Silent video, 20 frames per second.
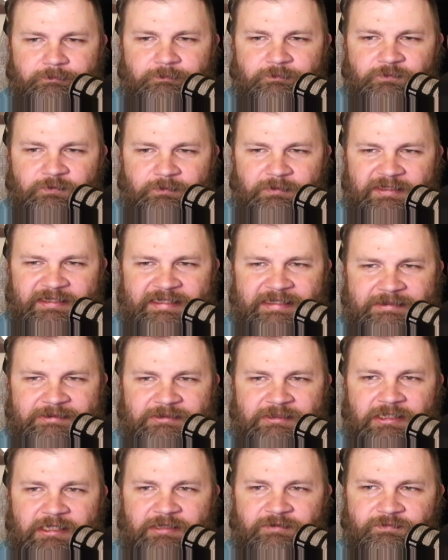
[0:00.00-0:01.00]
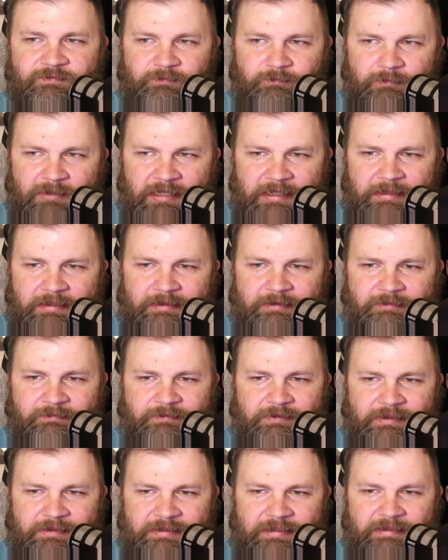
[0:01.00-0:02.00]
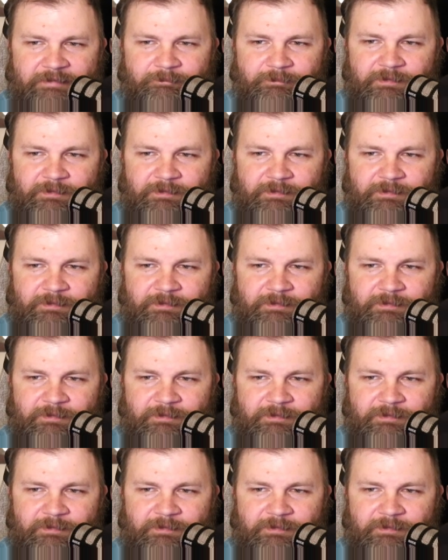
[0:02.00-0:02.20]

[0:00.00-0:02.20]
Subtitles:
from the decks that I've made and everything like that.